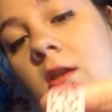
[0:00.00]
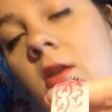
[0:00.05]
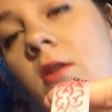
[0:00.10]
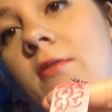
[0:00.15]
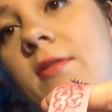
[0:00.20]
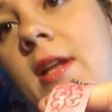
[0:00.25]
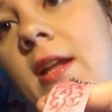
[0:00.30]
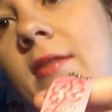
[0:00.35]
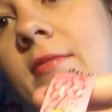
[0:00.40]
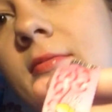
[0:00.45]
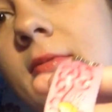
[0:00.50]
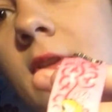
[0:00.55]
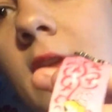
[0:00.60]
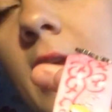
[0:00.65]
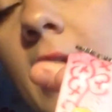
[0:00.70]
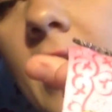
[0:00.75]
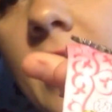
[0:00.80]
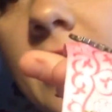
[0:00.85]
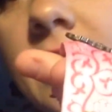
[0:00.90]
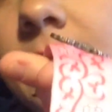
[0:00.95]
Lockdown
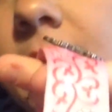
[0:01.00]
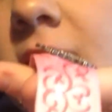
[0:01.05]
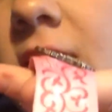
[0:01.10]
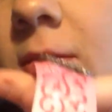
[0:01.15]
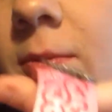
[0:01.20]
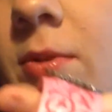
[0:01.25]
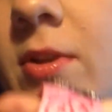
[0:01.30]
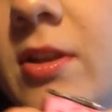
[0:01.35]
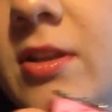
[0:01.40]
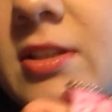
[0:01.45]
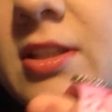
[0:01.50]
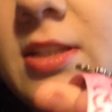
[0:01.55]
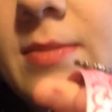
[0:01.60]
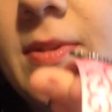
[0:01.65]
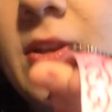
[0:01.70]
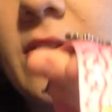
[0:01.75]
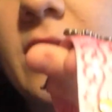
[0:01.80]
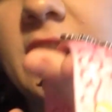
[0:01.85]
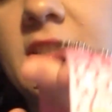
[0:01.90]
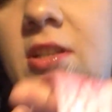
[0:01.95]
has made it worse, To
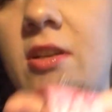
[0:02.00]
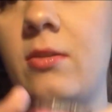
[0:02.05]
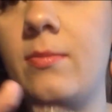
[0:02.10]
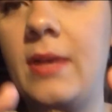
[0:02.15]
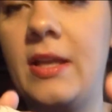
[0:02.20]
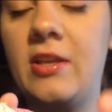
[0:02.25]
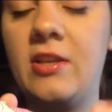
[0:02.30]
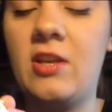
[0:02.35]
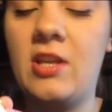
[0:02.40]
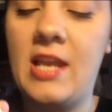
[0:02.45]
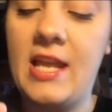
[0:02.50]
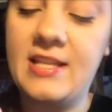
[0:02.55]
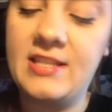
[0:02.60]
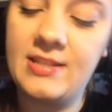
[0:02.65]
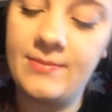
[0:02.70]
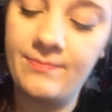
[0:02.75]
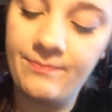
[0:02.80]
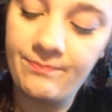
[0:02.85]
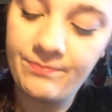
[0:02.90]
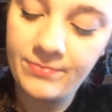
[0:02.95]
be honest. Oh my
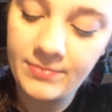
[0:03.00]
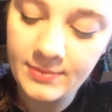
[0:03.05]
goodness.